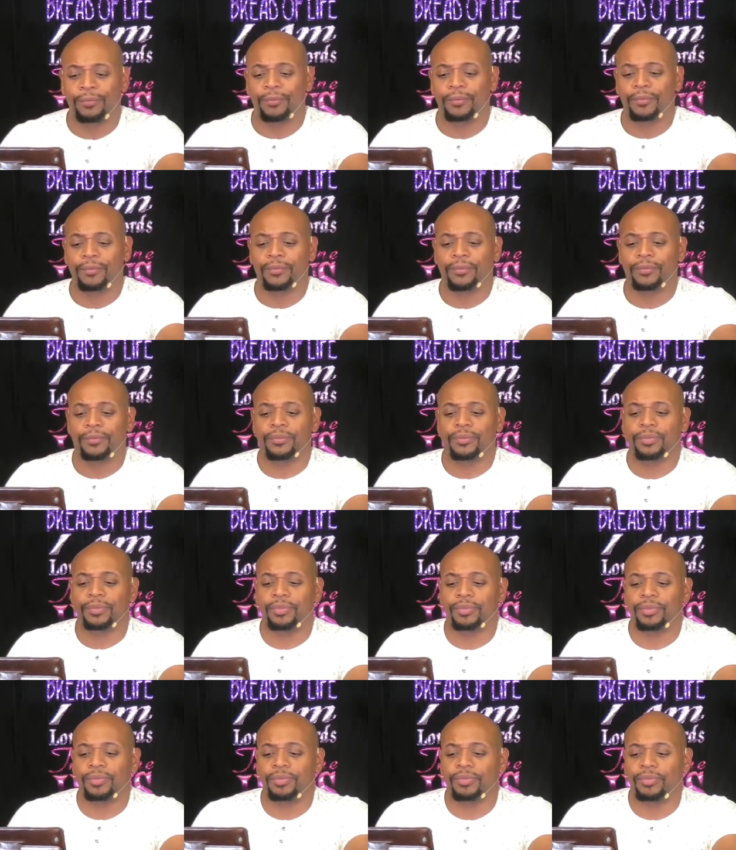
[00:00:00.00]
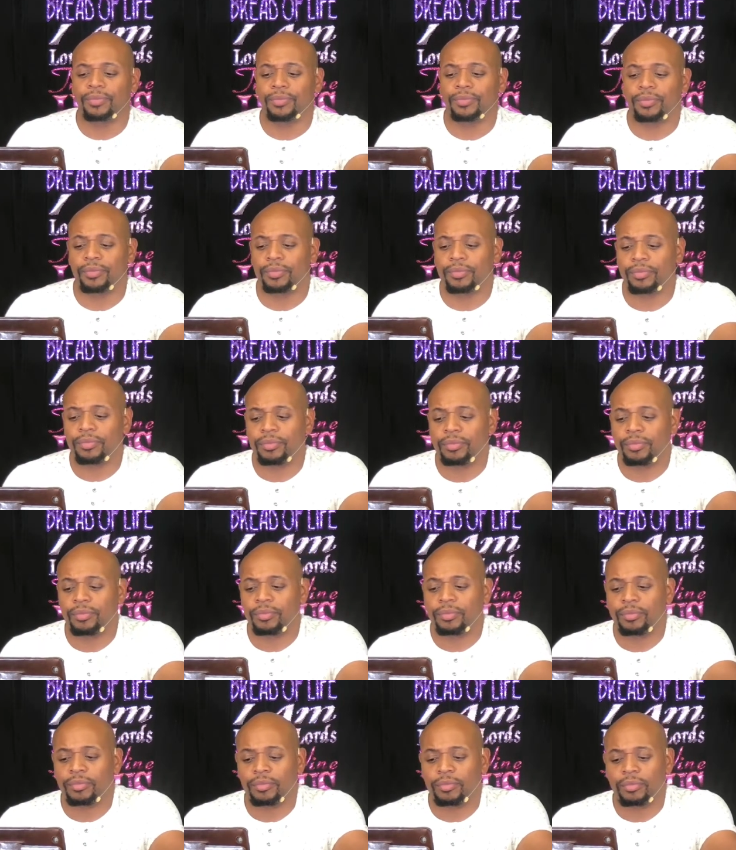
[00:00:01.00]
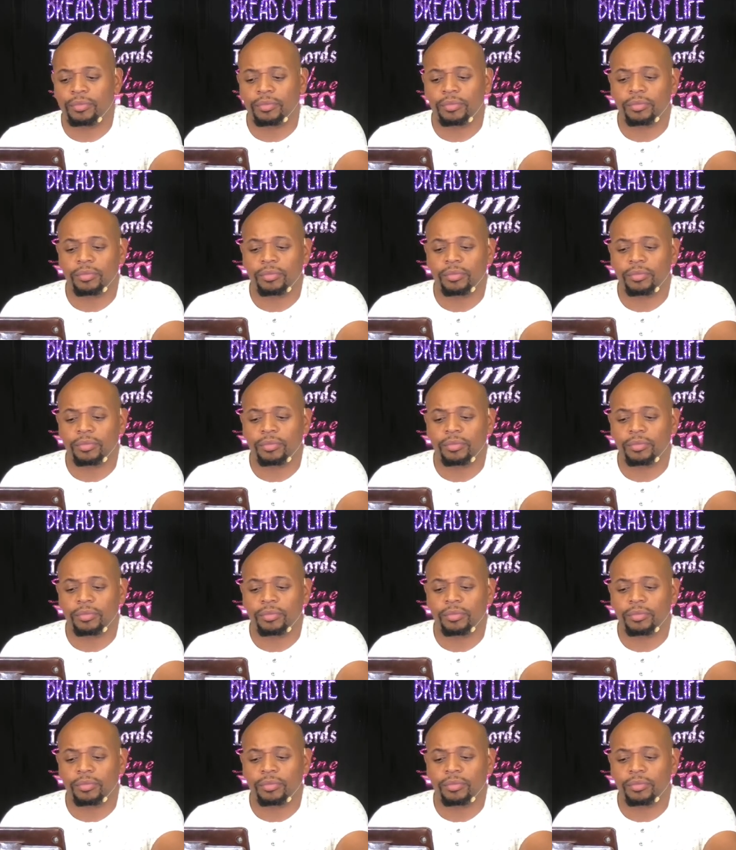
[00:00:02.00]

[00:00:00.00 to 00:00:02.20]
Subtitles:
(silence)